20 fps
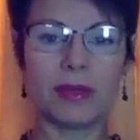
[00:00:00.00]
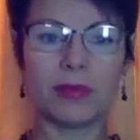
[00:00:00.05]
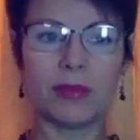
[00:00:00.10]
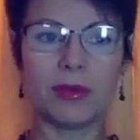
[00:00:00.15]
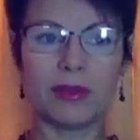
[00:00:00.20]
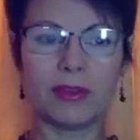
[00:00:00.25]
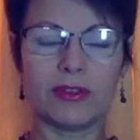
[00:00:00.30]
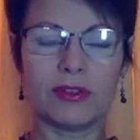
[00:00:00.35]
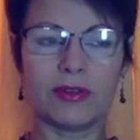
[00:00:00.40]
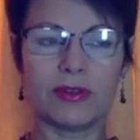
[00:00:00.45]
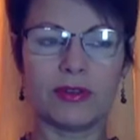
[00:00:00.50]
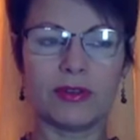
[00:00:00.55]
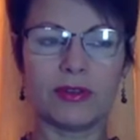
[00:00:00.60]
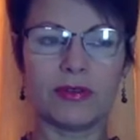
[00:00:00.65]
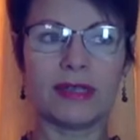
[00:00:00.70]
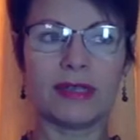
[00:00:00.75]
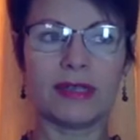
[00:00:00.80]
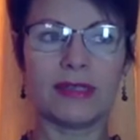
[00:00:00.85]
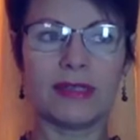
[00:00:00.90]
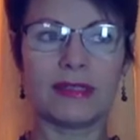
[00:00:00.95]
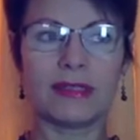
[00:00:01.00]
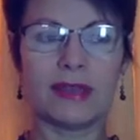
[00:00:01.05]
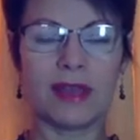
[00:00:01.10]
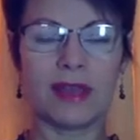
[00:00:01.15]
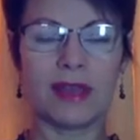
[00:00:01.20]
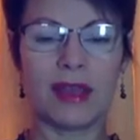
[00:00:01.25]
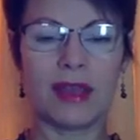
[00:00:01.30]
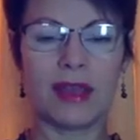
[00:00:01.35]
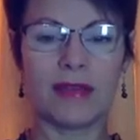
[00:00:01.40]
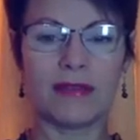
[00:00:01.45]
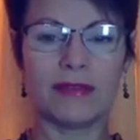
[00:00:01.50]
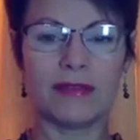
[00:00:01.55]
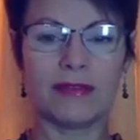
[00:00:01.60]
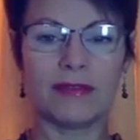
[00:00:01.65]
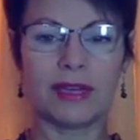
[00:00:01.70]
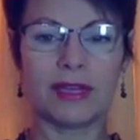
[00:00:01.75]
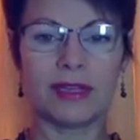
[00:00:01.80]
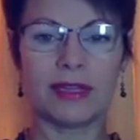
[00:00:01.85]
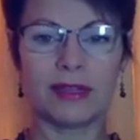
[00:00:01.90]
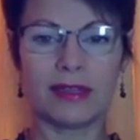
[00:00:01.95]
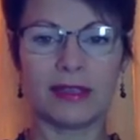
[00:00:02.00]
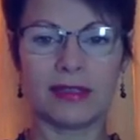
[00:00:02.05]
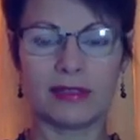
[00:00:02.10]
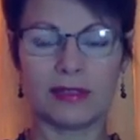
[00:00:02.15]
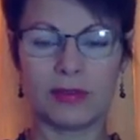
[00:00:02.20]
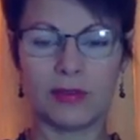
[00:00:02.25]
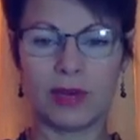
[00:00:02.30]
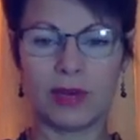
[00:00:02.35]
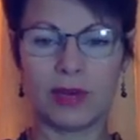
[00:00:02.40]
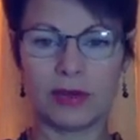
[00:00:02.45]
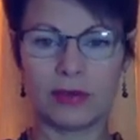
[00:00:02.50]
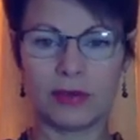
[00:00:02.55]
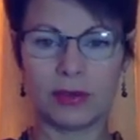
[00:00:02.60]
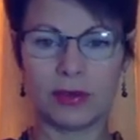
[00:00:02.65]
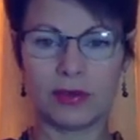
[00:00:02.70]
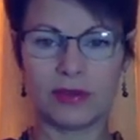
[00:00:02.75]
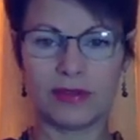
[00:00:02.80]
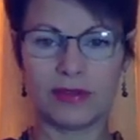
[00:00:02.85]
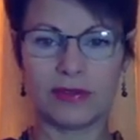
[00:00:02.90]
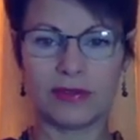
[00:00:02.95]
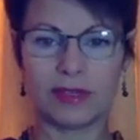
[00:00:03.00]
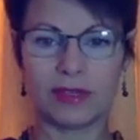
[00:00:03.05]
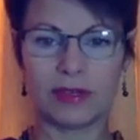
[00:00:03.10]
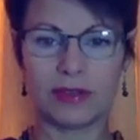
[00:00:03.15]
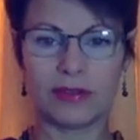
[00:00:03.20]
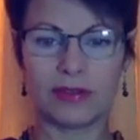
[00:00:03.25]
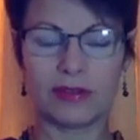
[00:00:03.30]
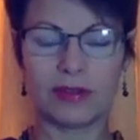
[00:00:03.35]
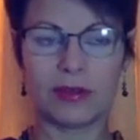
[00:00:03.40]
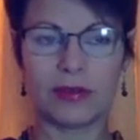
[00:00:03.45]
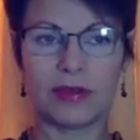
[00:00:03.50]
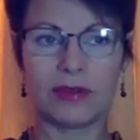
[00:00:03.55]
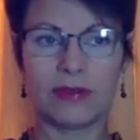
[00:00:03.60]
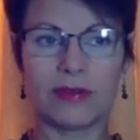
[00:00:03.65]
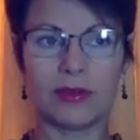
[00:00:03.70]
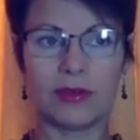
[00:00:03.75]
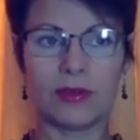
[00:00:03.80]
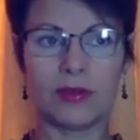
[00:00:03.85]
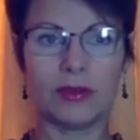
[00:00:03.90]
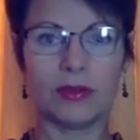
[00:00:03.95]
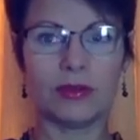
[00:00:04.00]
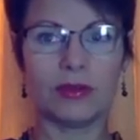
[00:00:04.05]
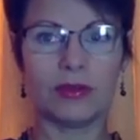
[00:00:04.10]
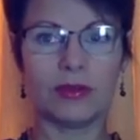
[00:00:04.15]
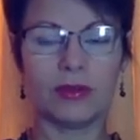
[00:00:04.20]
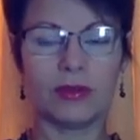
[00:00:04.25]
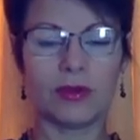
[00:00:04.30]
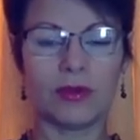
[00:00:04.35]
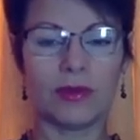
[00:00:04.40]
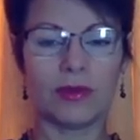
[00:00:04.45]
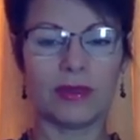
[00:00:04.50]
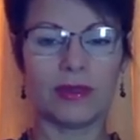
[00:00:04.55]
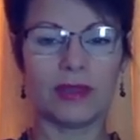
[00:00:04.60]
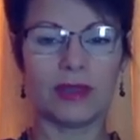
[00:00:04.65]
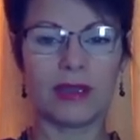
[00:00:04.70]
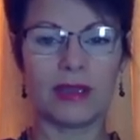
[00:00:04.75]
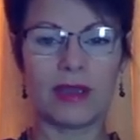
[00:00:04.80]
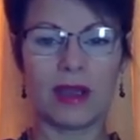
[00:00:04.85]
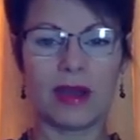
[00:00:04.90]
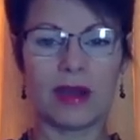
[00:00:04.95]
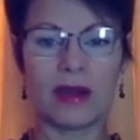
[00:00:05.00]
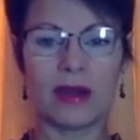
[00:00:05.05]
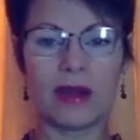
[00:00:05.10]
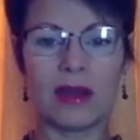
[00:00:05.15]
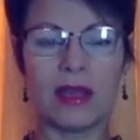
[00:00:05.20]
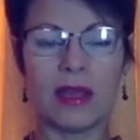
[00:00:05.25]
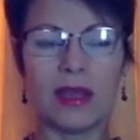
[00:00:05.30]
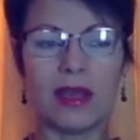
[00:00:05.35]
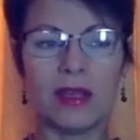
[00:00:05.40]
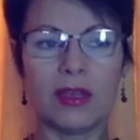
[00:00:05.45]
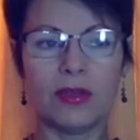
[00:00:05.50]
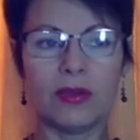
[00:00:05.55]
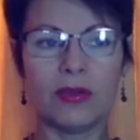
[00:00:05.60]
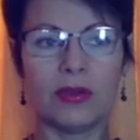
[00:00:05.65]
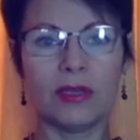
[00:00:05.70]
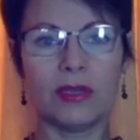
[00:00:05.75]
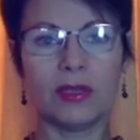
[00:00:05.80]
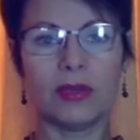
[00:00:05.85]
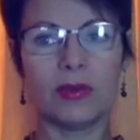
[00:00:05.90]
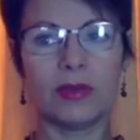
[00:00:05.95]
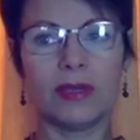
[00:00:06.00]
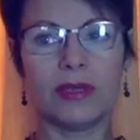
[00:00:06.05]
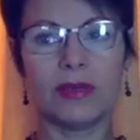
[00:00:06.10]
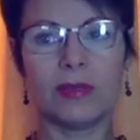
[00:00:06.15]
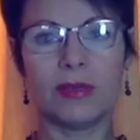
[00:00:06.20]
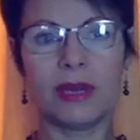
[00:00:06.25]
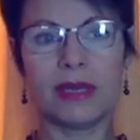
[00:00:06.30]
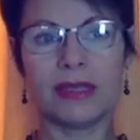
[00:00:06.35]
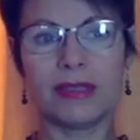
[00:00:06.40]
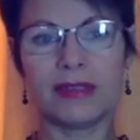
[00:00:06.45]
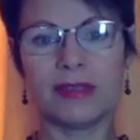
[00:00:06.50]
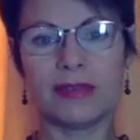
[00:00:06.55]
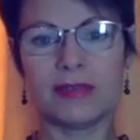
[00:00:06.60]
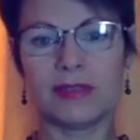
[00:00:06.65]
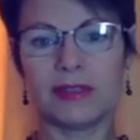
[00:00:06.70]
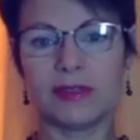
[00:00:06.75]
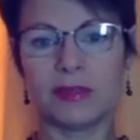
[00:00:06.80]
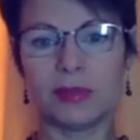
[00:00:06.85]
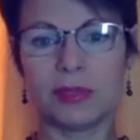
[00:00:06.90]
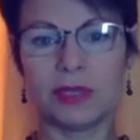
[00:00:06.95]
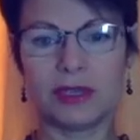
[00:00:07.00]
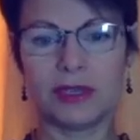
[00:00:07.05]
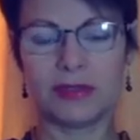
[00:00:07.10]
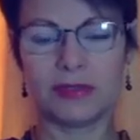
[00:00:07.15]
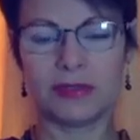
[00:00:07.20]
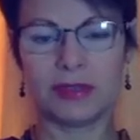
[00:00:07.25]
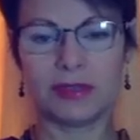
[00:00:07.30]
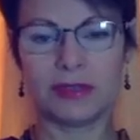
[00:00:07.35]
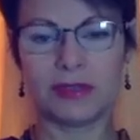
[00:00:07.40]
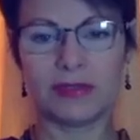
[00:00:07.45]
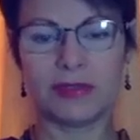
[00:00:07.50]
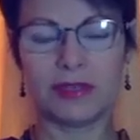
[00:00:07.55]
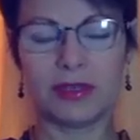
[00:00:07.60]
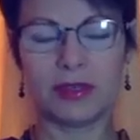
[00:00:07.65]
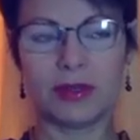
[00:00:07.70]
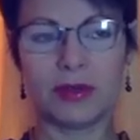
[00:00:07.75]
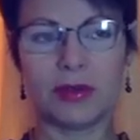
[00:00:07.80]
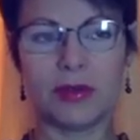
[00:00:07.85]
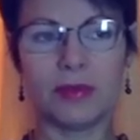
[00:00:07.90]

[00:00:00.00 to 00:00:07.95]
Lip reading: Most of us have at least one of those fears. So if you want to know what they are, you can look at my 7 splenic fears video.